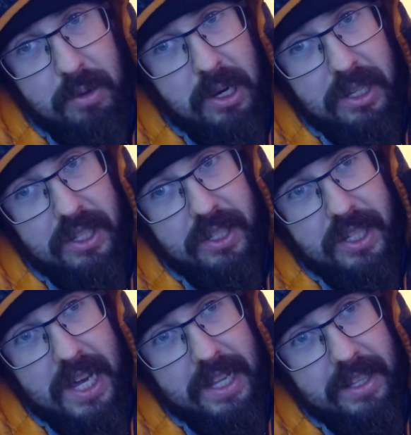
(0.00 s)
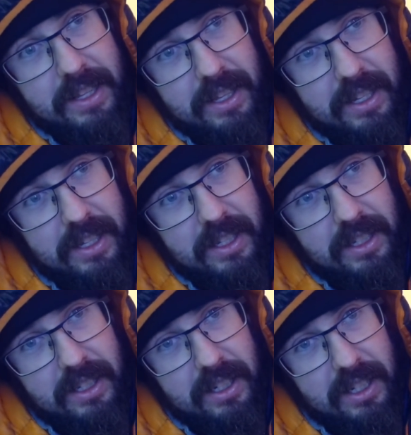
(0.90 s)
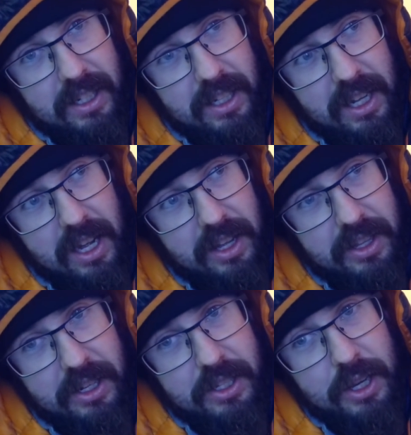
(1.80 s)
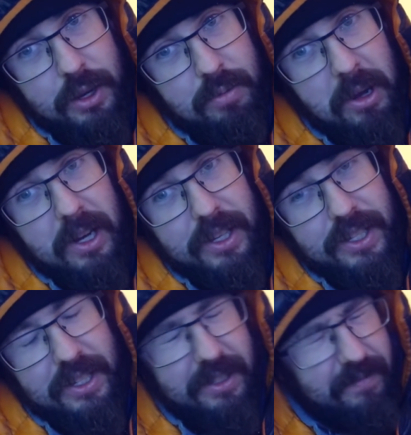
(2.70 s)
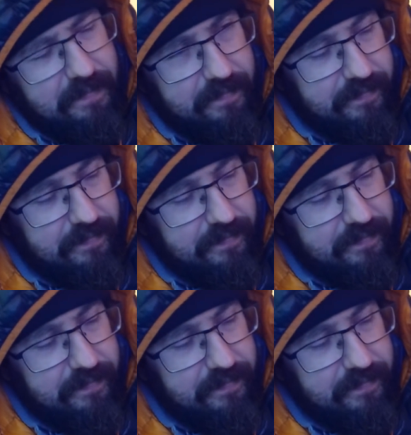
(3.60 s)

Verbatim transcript: person tent uh, than a two person